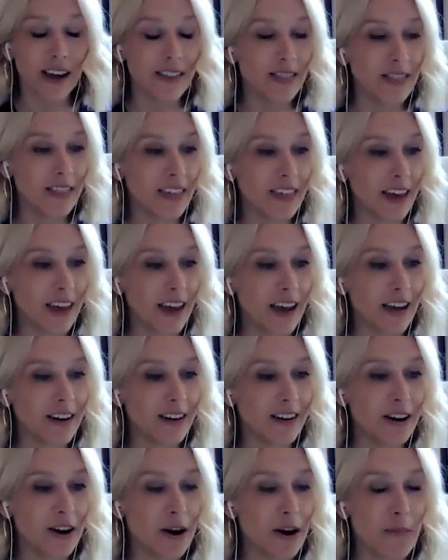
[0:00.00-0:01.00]
And then,
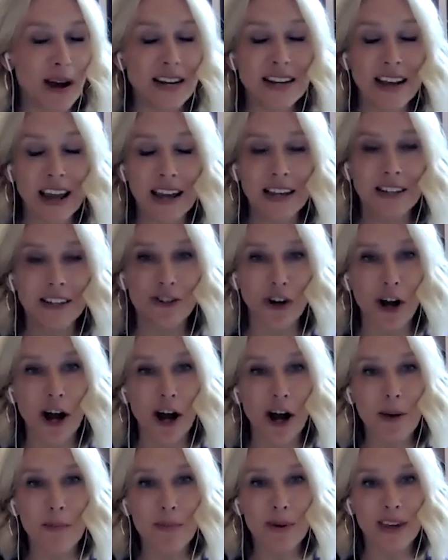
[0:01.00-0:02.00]
my day
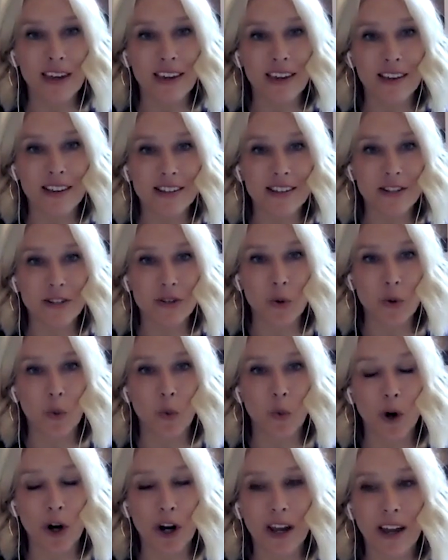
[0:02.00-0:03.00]
job is
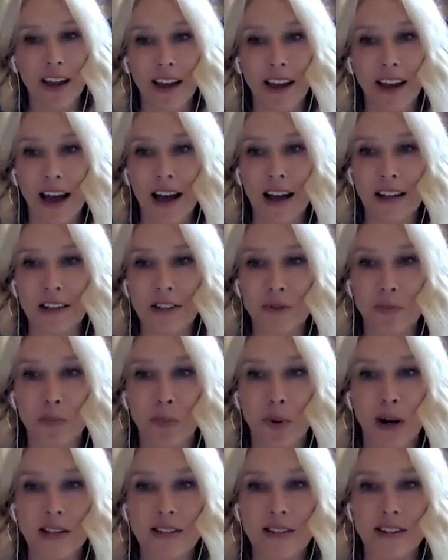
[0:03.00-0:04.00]
working as
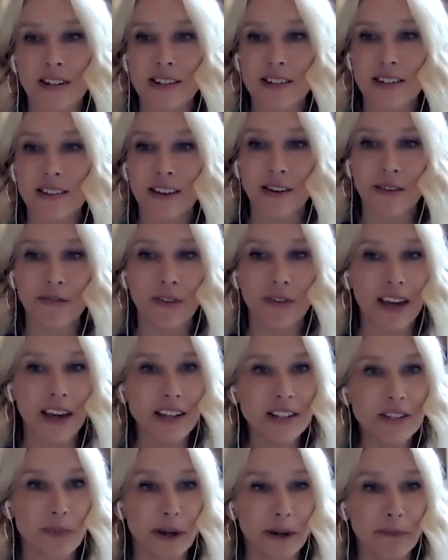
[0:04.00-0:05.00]
president of
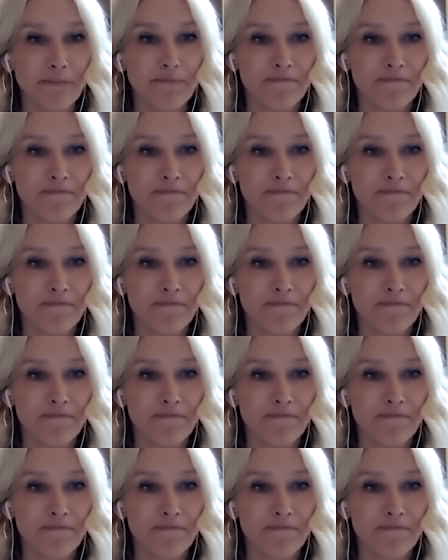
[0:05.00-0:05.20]
Gatesman.